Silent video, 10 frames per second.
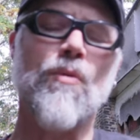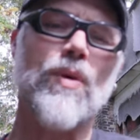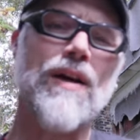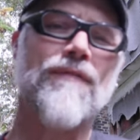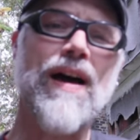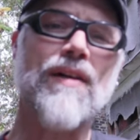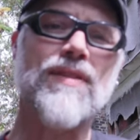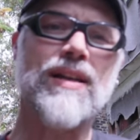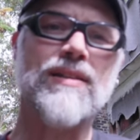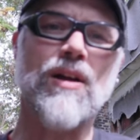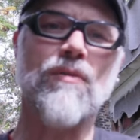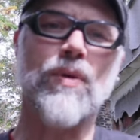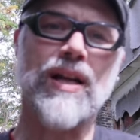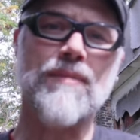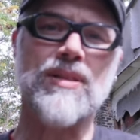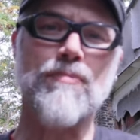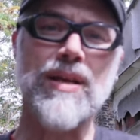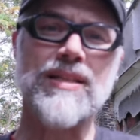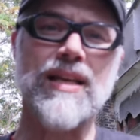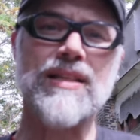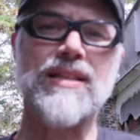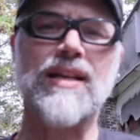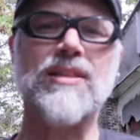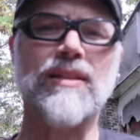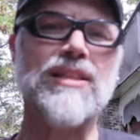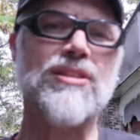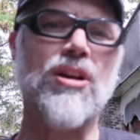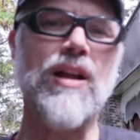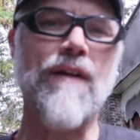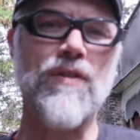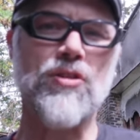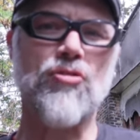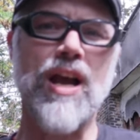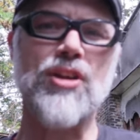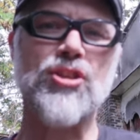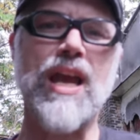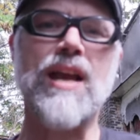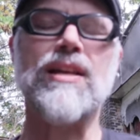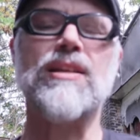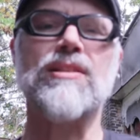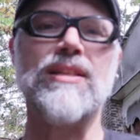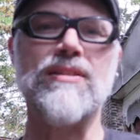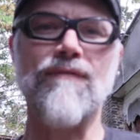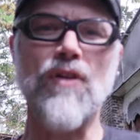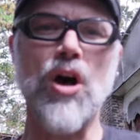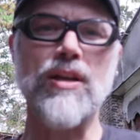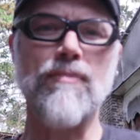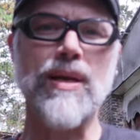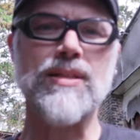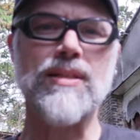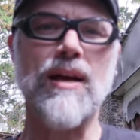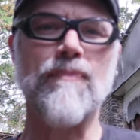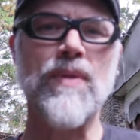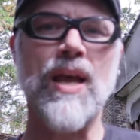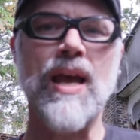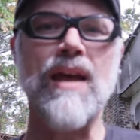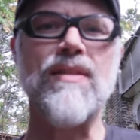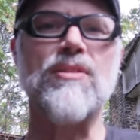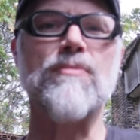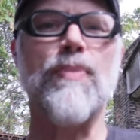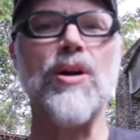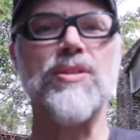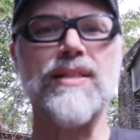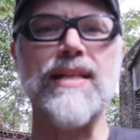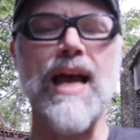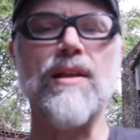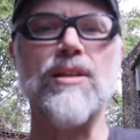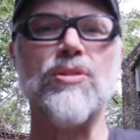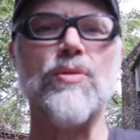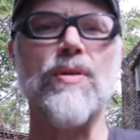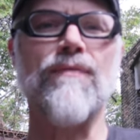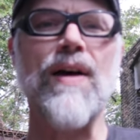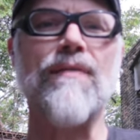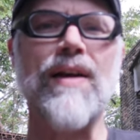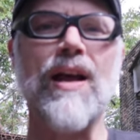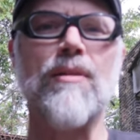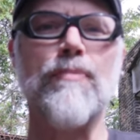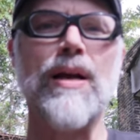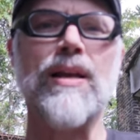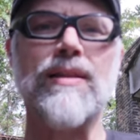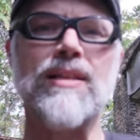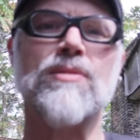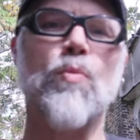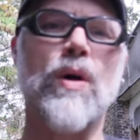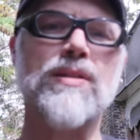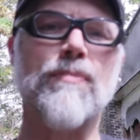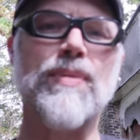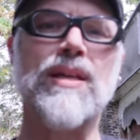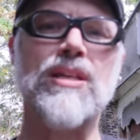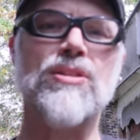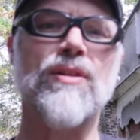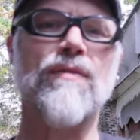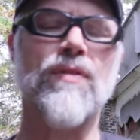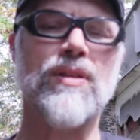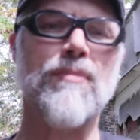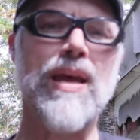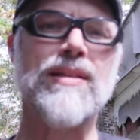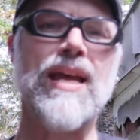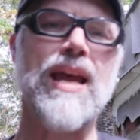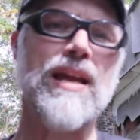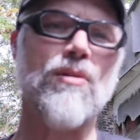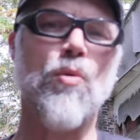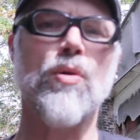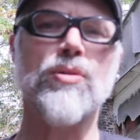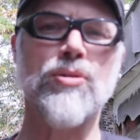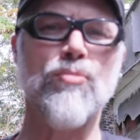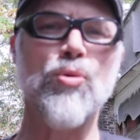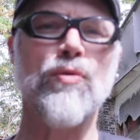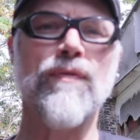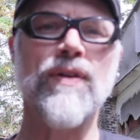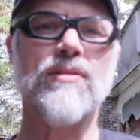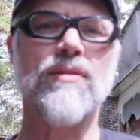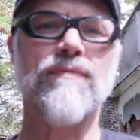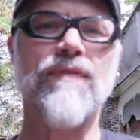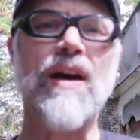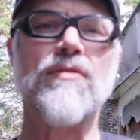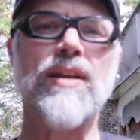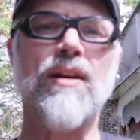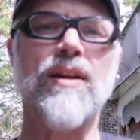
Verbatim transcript: What I've found that when it comes to mixing, it's nice to at least start off with a trash can, get a decent volume mixed up, and then you parse it down into a 5-gallon bucket that winds up being easier to maintain or to move in your foundry